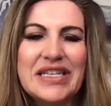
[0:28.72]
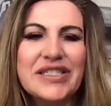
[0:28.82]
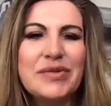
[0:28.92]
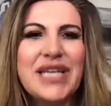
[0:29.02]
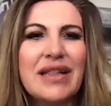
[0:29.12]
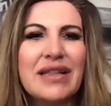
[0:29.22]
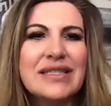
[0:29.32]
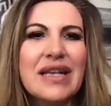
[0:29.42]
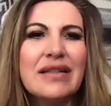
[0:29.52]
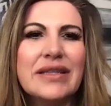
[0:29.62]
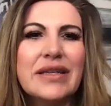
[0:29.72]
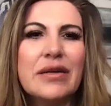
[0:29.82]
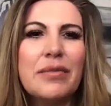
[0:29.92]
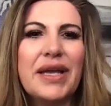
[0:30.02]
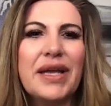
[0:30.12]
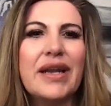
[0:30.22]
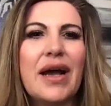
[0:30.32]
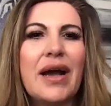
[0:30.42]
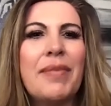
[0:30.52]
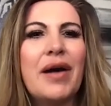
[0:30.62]
So tell us a little
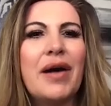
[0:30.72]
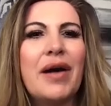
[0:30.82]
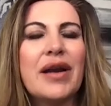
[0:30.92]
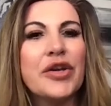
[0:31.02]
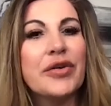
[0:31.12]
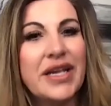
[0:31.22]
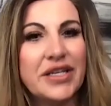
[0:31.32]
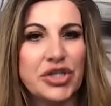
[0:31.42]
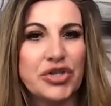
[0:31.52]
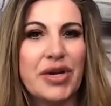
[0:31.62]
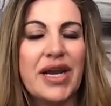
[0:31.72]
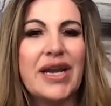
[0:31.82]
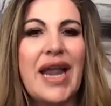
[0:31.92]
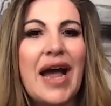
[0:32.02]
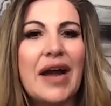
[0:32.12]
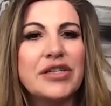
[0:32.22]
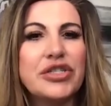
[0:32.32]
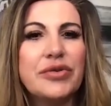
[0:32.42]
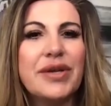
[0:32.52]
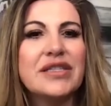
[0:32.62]
bit about your history and how
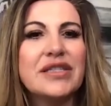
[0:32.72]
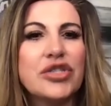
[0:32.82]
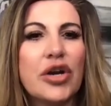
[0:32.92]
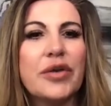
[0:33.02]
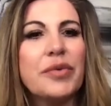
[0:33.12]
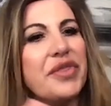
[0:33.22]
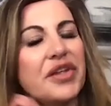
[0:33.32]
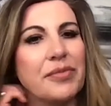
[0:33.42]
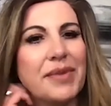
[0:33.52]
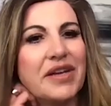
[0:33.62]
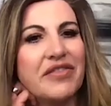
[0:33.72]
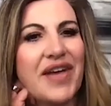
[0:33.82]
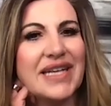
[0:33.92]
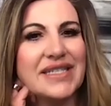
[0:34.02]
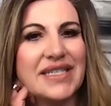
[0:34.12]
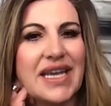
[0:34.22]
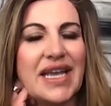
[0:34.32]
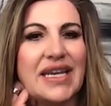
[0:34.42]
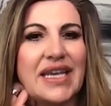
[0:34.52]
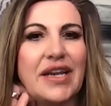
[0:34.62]
did you get started with intermittent
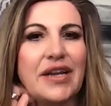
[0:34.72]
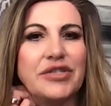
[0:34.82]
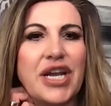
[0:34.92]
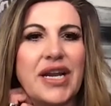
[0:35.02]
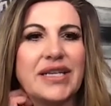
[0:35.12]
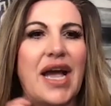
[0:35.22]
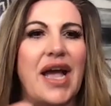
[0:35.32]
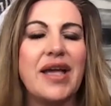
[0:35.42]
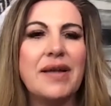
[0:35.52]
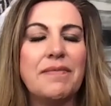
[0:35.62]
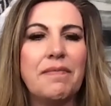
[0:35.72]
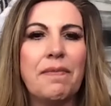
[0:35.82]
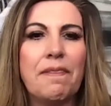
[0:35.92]
fasting and ketogenic diet?